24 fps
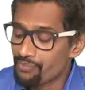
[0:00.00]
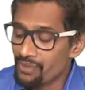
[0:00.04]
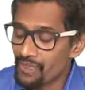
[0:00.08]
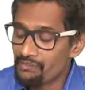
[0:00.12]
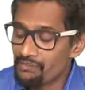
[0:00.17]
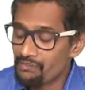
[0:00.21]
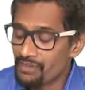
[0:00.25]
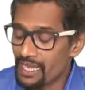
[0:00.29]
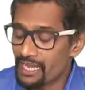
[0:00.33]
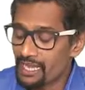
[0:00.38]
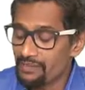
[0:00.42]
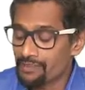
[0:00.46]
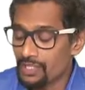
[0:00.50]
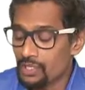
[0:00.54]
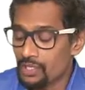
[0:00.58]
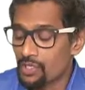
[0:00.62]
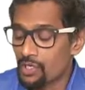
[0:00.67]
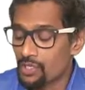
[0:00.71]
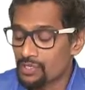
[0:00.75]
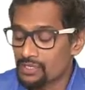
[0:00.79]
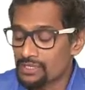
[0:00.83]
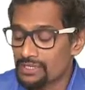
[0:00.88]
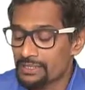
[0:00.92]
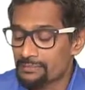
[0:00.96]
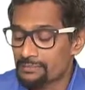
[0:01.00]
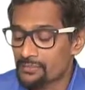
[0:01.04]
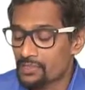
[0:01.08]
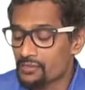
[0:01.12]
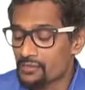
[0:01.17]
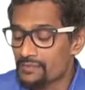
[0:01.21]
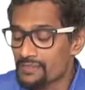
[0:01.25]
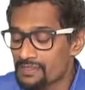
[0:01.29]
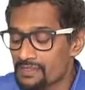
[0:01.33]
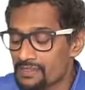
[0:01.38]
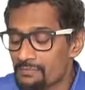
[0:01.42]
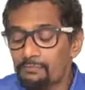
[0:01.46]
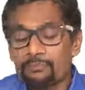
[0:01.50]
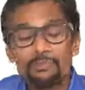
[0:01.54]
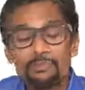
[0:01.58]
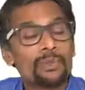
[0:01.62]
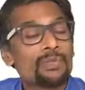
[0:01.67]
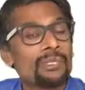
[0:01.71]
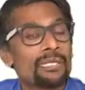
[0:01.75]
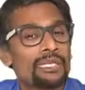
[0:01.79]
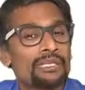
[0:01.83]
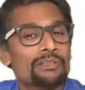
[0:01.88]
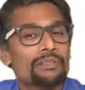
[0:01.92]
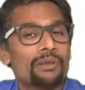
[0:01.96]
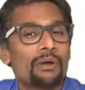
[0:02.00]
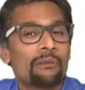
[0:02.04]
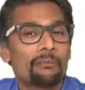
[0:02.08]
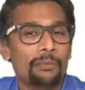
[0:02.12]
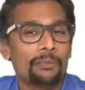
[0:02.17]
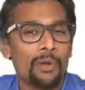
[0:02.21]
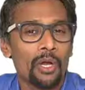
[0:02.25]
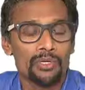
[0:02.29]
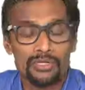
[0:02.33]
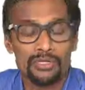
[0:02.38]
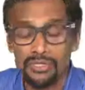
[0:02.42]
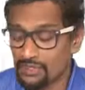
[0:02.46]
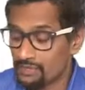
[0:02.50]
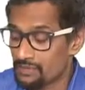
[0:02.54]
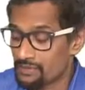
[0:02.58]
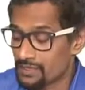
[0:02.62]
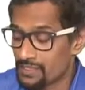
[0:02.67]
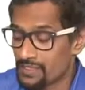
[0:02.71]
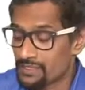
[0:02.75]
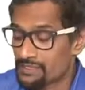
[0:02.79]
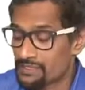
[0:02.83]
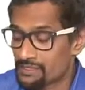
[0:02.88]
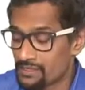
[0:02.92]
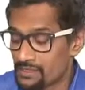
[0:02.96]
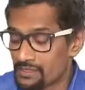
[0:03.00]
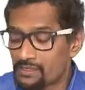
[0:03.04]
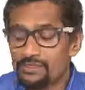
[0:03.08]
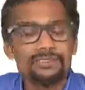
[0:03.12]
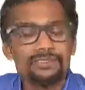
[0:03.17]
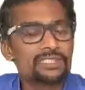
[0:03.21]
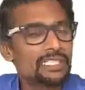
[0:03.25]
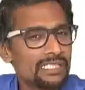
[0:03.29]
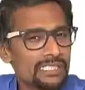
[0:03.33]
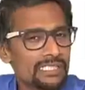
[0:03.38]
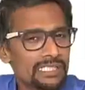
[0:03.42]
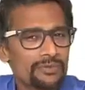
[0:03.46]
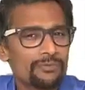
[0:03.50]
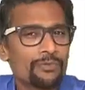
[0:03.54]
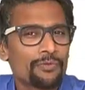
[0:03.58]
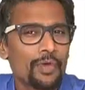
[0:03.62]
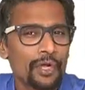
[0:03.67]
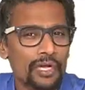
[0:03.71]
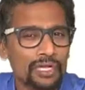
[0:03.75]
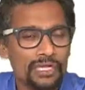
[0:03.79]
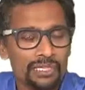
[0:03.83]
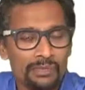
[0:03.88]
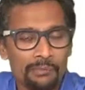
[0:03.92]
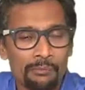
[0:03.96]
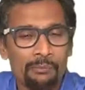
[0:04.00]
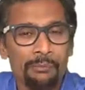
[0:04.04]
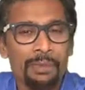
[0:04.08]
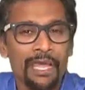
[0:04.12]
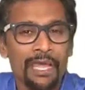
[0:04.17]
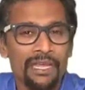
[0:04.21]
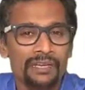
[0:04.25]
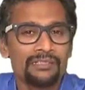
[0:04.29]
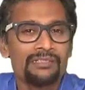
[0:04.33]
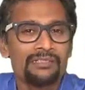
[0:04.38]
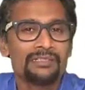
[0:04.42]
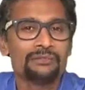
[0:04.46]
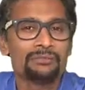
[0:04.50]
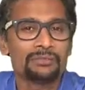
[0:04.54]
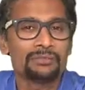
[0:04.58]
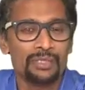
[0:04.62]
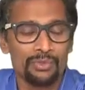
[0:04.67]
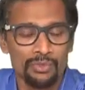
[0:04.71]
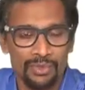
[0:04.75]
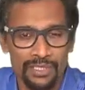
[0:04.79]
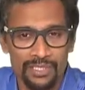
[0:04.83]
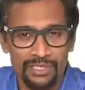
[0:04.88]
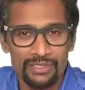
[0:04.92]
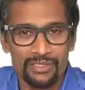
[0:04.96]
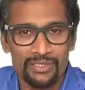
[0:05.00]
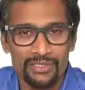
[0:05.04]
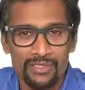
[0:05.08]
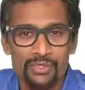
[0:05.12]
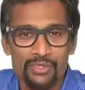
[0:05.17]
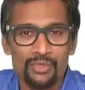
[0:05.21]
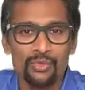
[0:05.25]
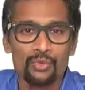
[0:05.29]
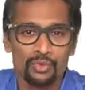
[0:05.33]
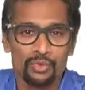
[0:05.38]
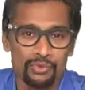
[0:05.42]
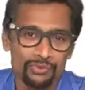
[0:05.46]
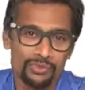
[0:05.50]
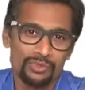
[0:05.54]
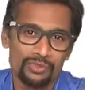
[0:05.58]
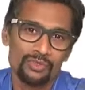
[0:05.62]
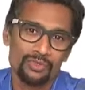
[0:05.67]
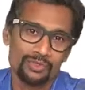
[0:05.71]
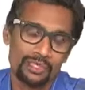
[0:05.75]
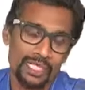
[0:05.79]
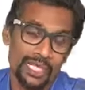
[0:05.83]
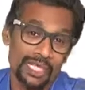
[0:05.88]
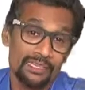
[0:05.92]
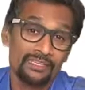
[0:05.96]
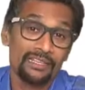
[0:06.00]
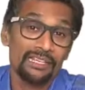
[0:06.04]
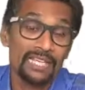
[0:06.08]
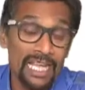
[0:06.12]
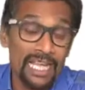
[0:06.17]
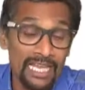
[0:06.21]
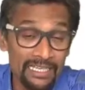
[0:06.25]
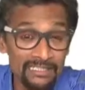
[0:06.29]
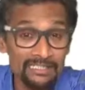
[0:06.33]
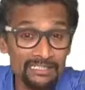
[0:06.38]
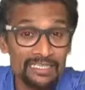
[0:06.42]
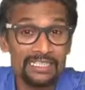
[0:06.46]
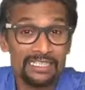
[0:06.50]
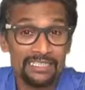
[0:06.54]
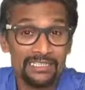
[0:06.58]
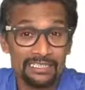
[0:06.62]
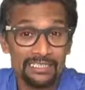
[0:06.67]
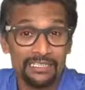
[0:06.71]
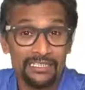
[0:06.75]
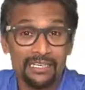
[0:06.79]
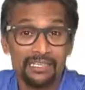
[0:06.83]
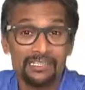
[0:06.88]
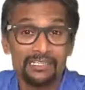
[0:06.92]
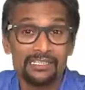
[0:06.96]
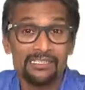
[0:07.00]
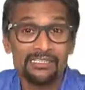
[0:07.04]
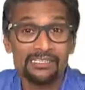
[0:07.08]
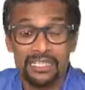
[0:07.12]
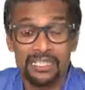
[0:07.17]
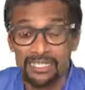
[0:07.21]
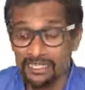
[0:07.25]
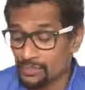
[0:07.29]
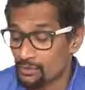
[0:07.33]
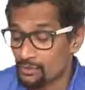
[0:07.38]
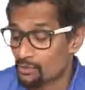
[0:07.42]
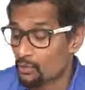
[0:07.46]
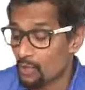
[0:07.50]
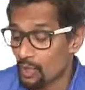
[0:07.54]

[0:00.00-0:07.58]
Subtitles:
we have the concept of simple and compound interest just for a comparison between the two, so that the candidate can understand in